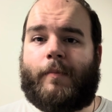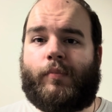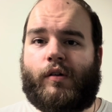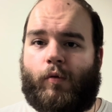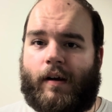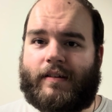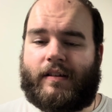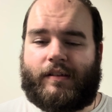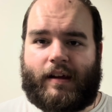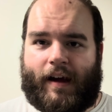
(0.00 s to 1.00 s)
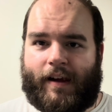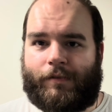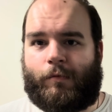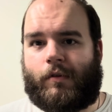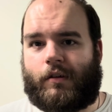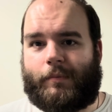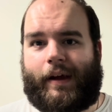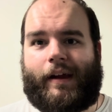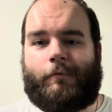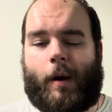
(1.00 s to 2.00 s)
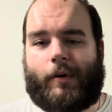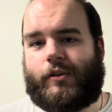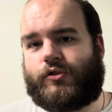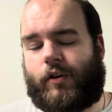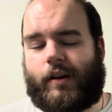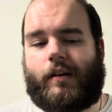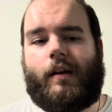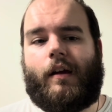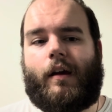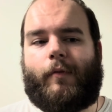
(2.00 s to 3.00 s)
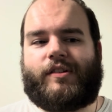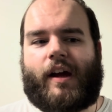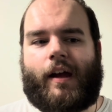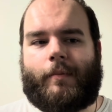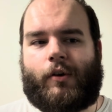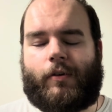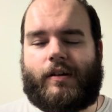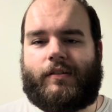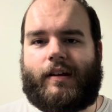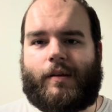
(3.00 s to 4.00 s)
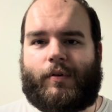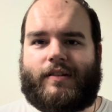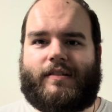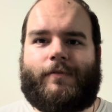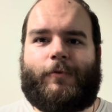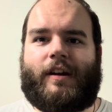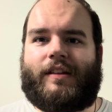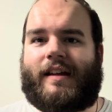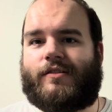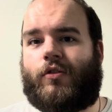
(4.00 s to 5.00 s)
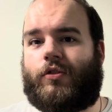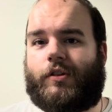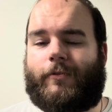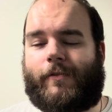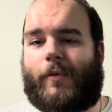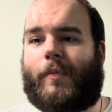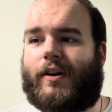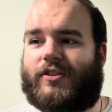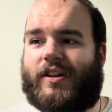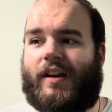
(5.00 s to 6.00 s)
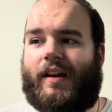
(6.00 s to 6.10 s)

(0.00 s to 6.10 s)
Book 1, The Eye of the World by Robert Jordan, which I am currently in the process of reading. That's a holdover from March.